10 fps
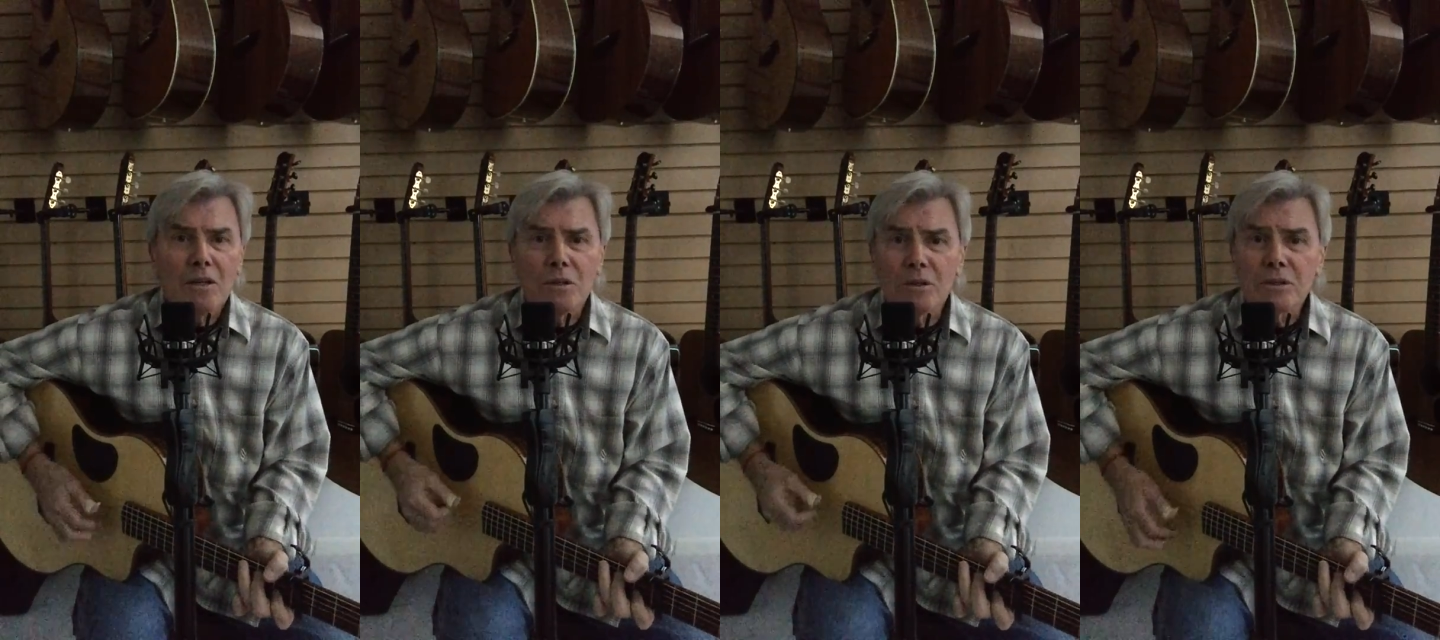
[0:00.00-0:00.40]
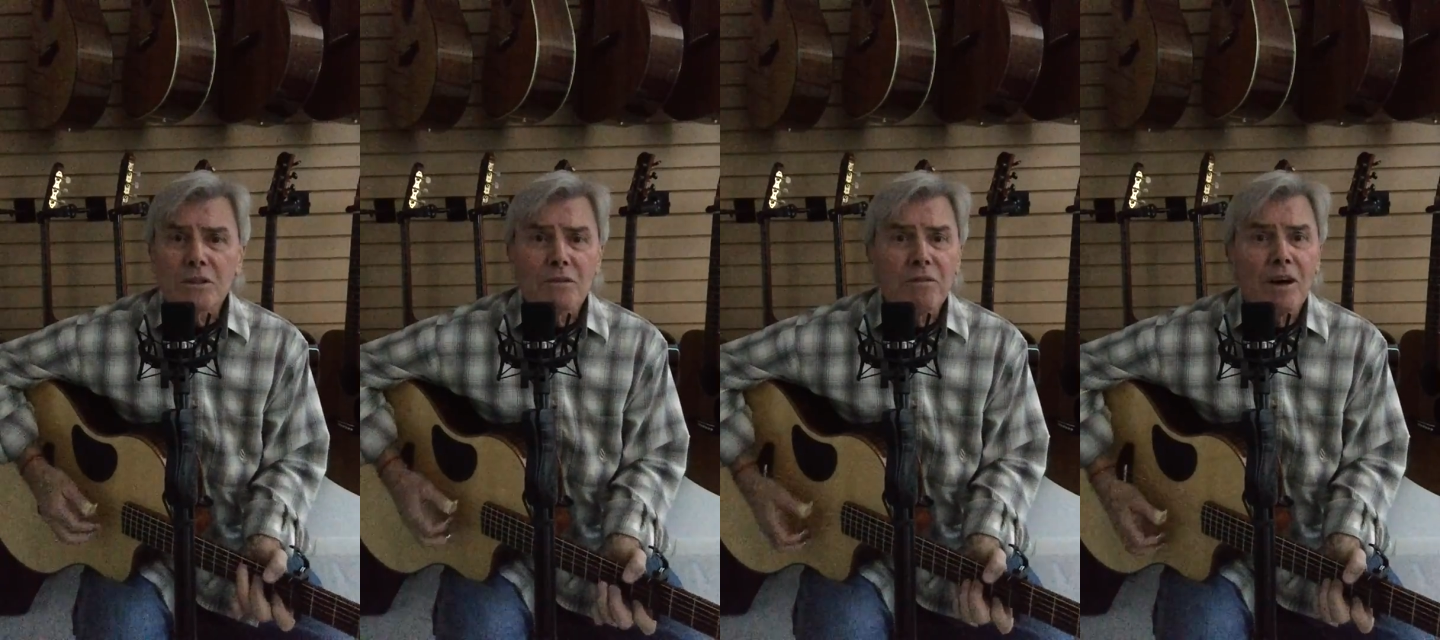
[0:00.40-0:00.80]
who's
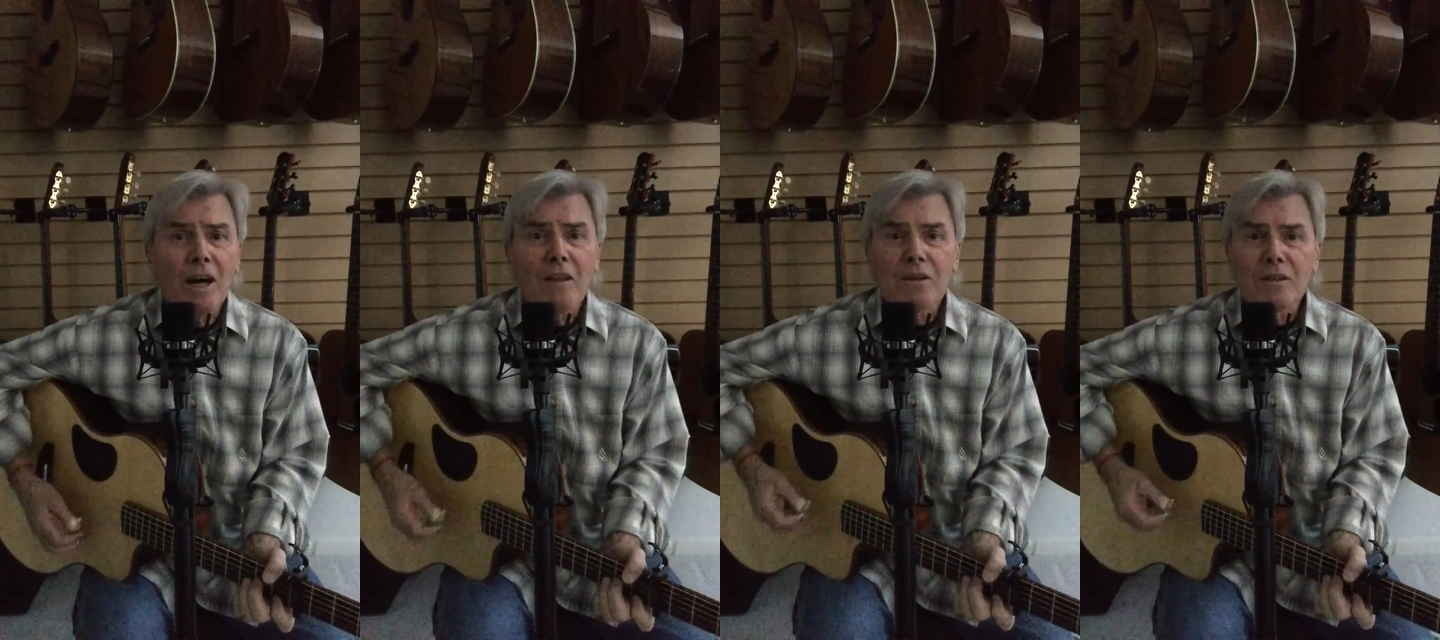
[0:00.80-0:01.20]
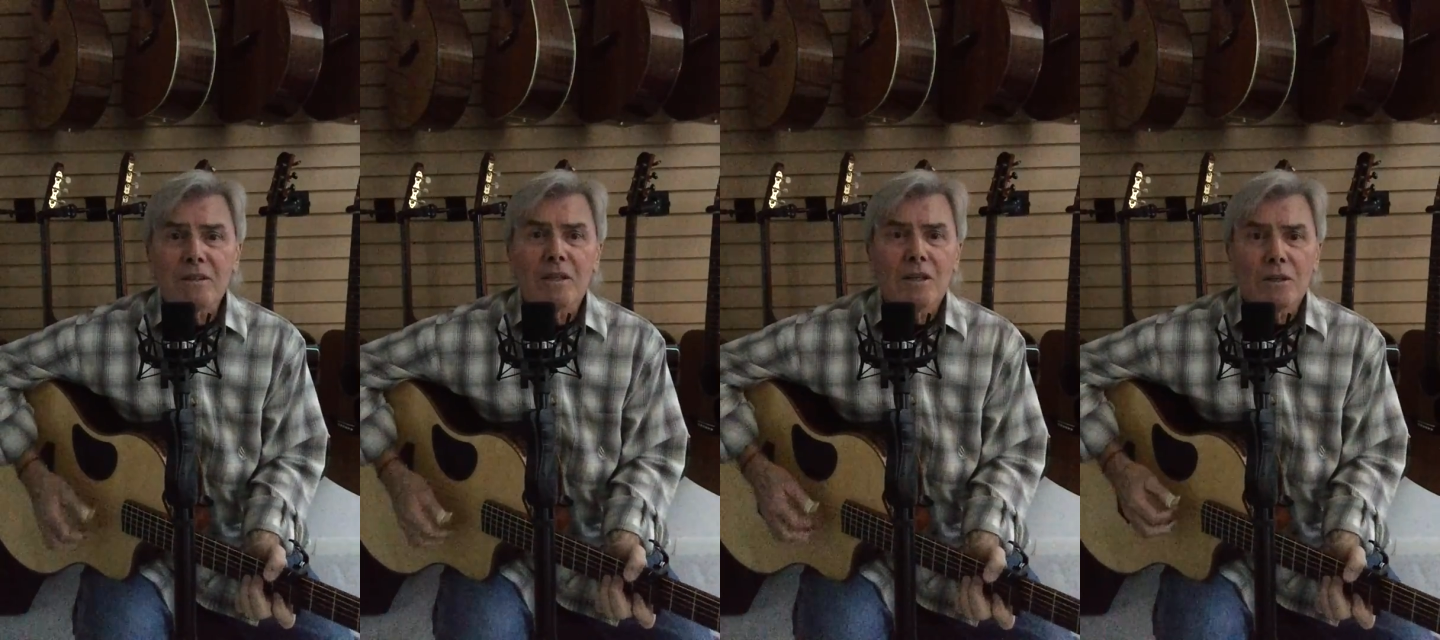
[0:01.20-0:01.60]
the Father,
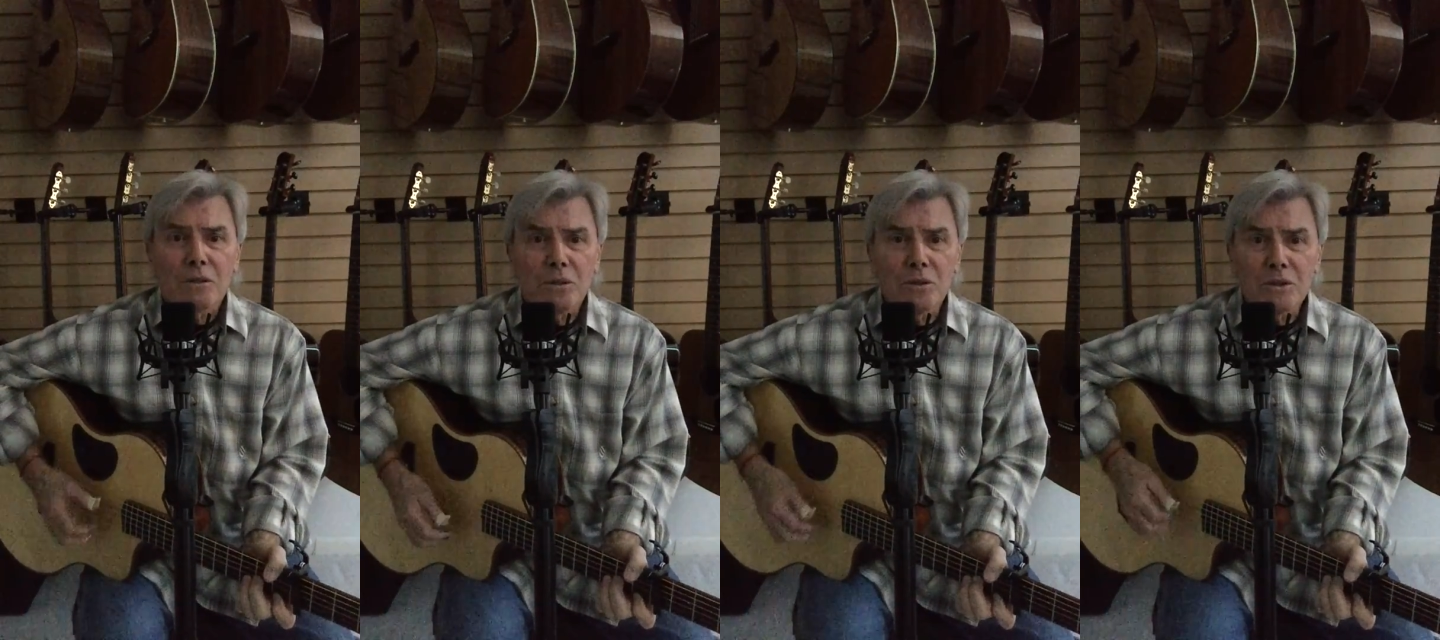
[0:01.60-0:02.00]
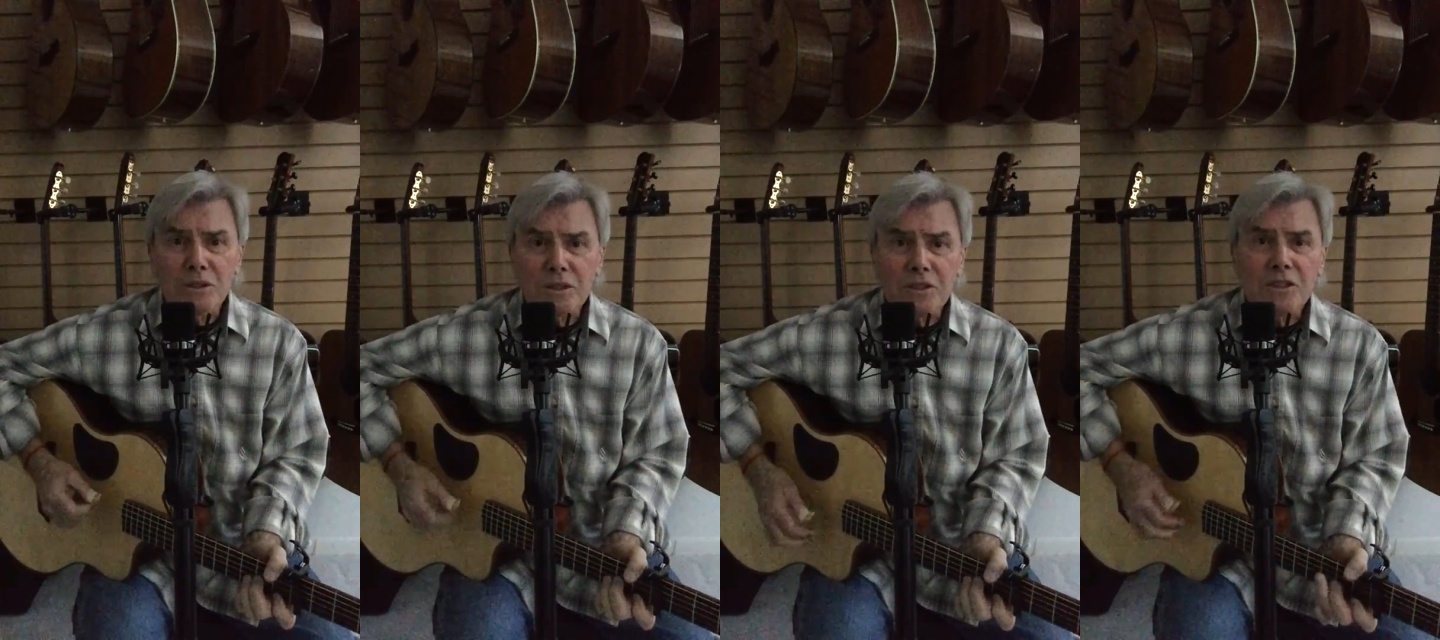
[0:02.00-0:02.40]
who's
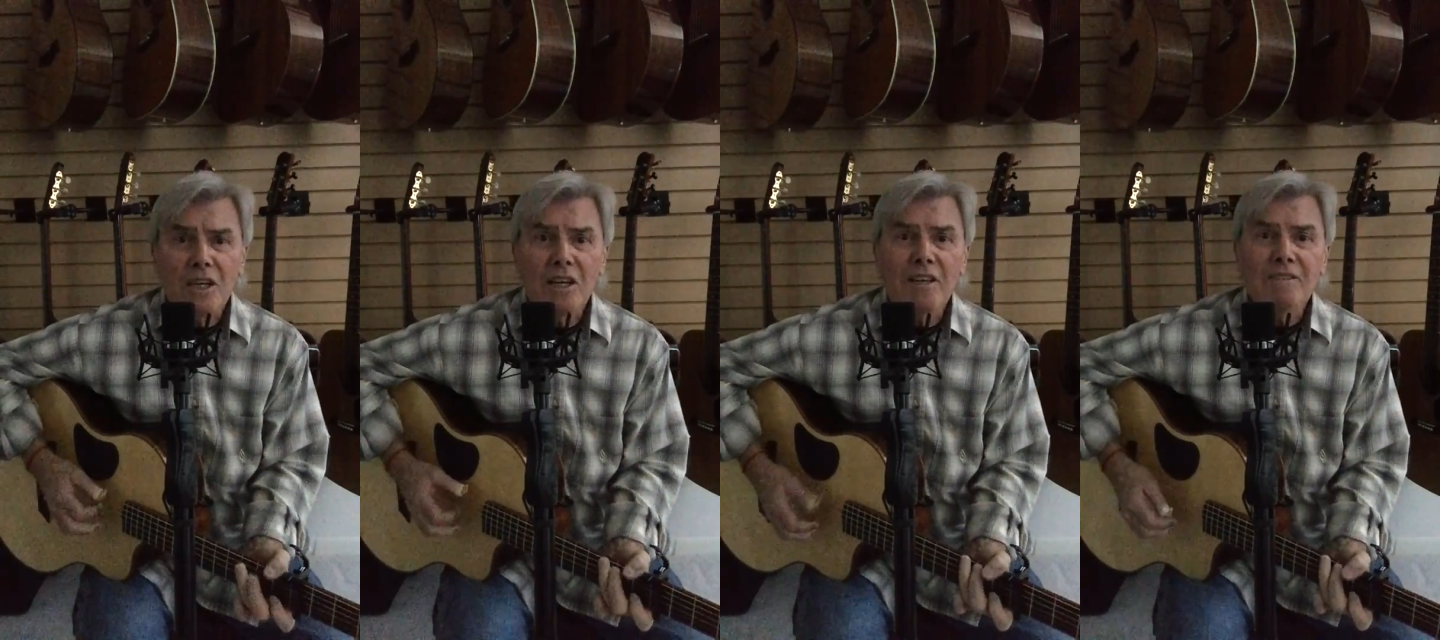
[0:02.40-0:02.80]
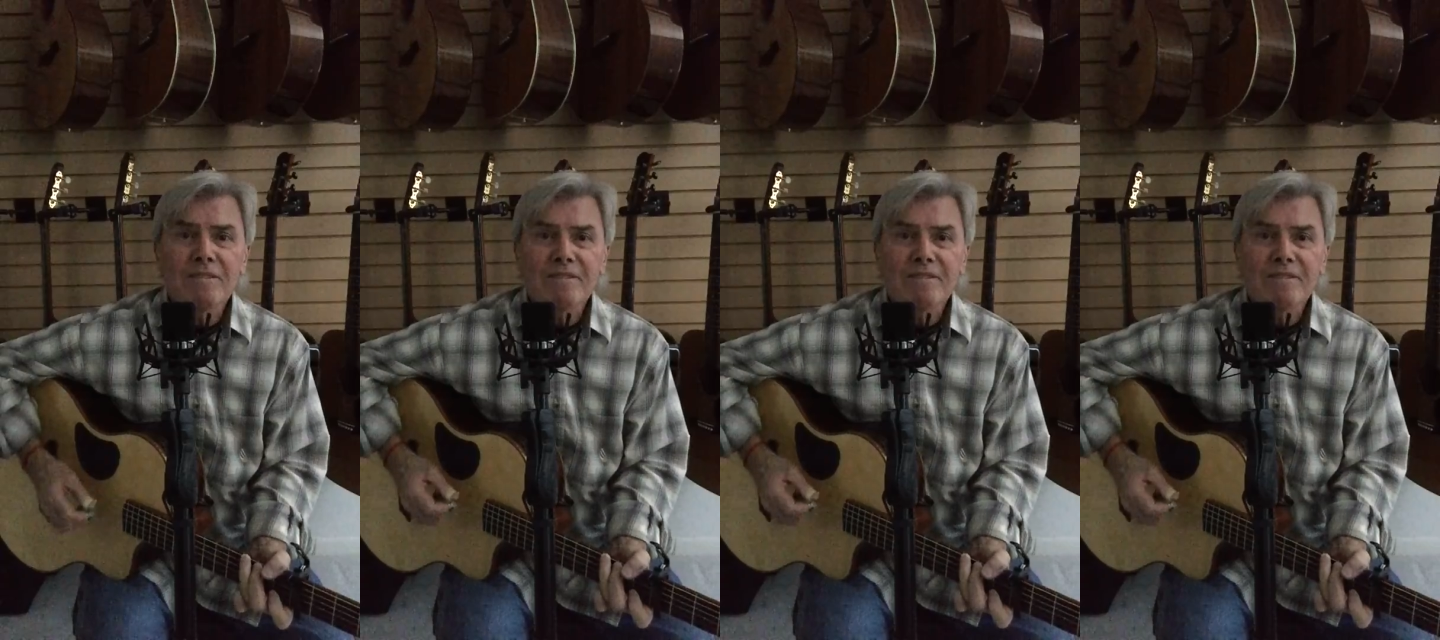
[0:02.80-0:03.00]
the Son?